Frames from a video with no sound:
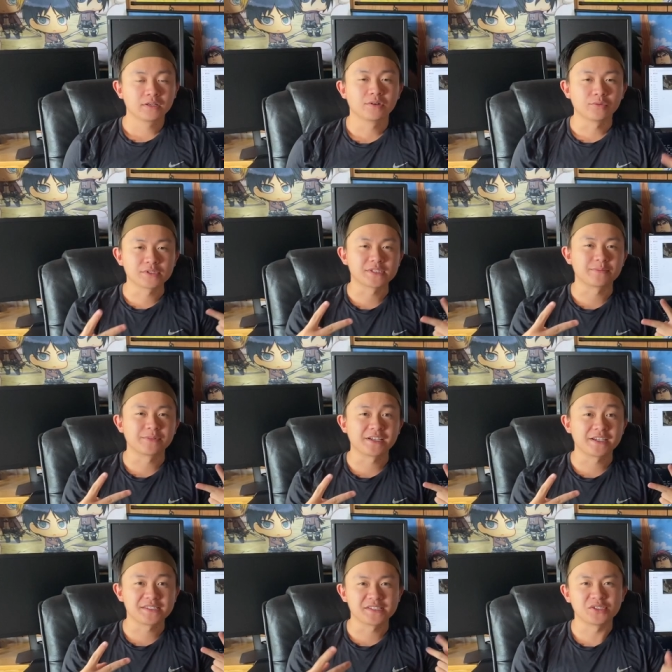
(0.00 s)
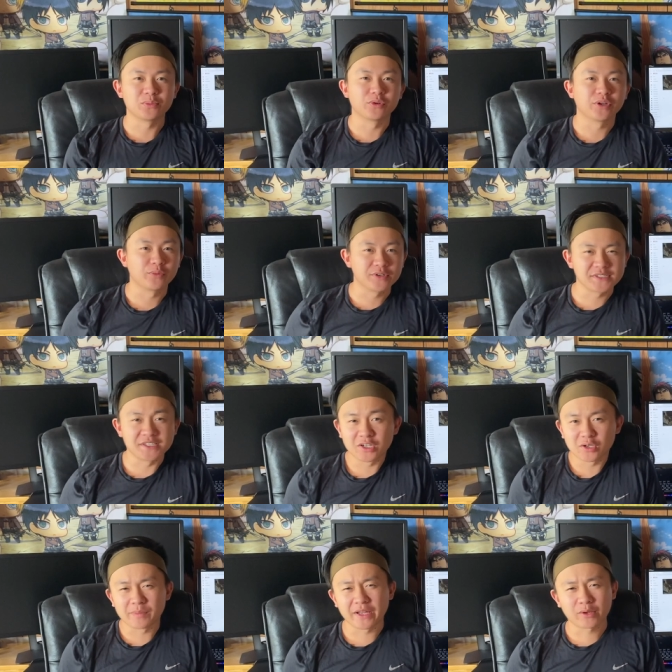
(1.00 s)
What's up guys, it's your boy Wilson
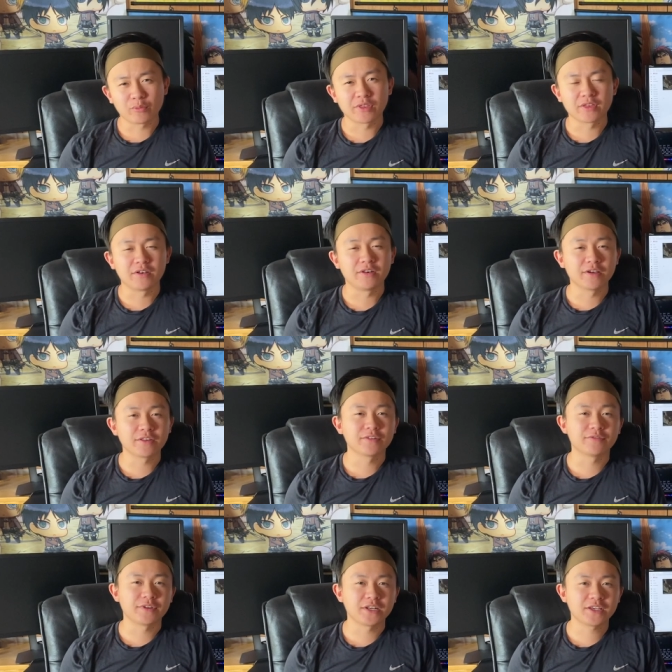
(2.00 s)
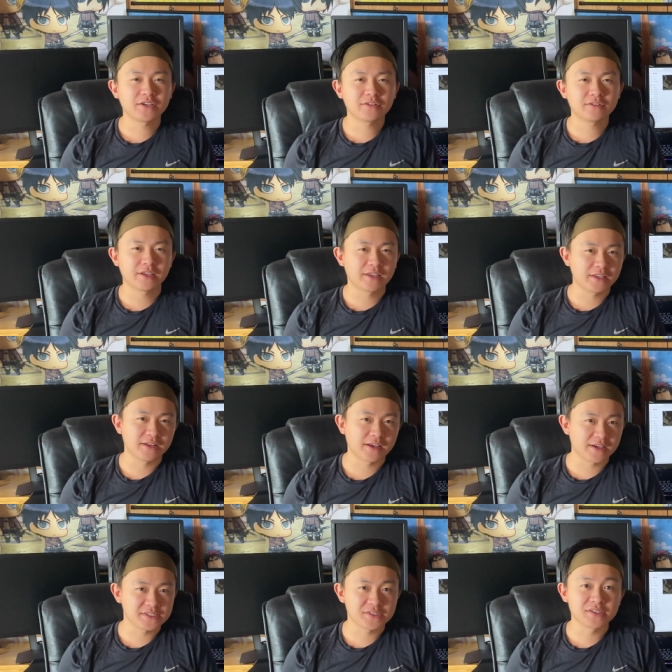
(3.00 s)
here, back with another video, and
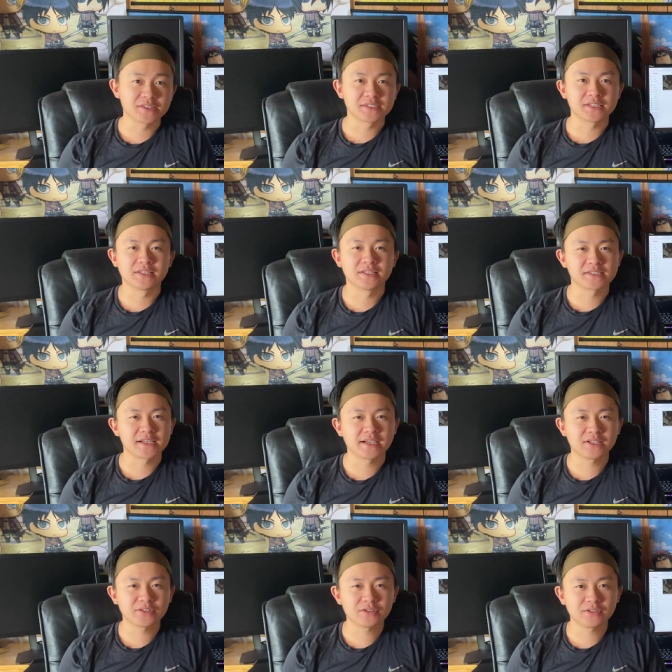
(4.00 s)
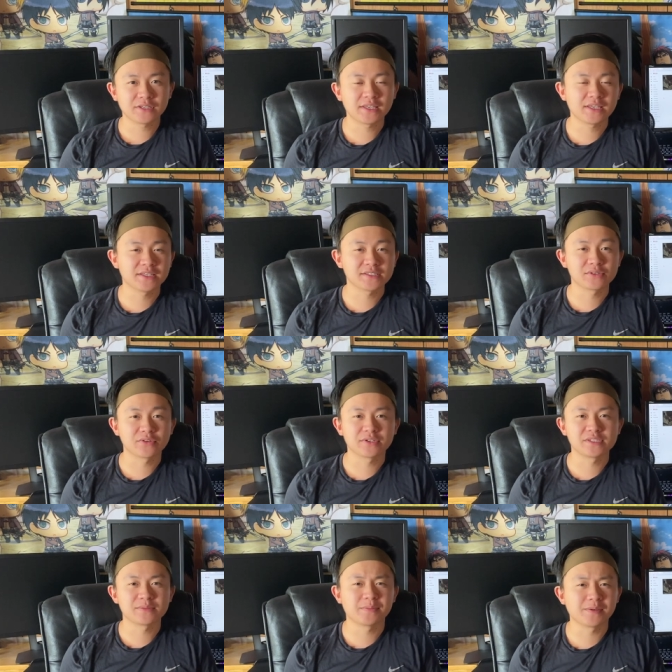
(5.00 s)
as you can see in the title, it is going
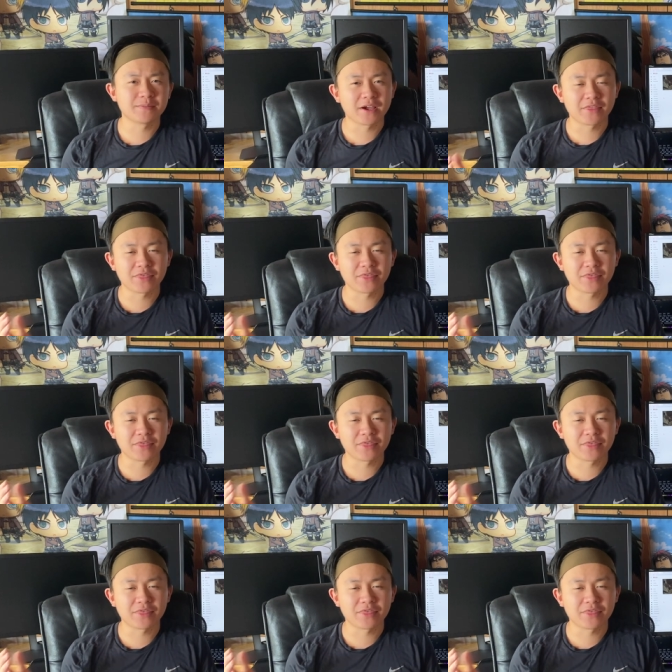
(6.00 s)
to be my